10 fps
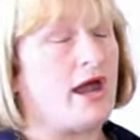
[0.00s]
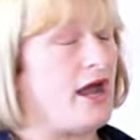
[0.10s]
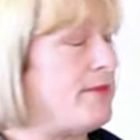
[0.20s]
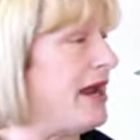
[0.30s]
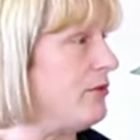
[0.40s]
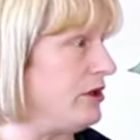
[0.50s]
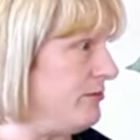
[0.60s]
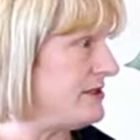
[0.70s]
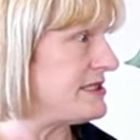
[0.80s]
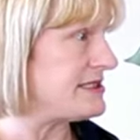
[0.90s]
how we could
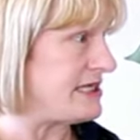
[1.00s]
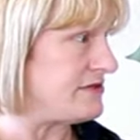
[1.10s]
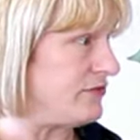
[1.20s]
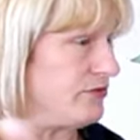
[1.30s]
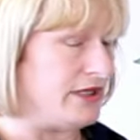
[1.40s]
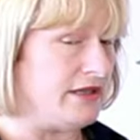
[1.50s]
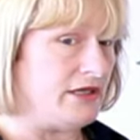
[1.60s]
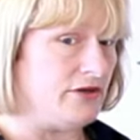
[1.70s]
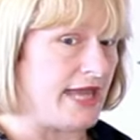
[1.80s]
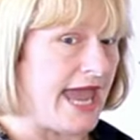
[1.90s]
be successful in
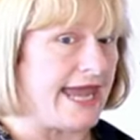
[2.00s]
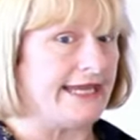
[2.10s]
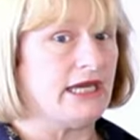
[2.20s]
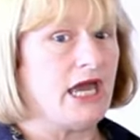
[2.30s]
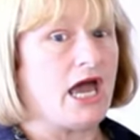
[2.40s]
the UK.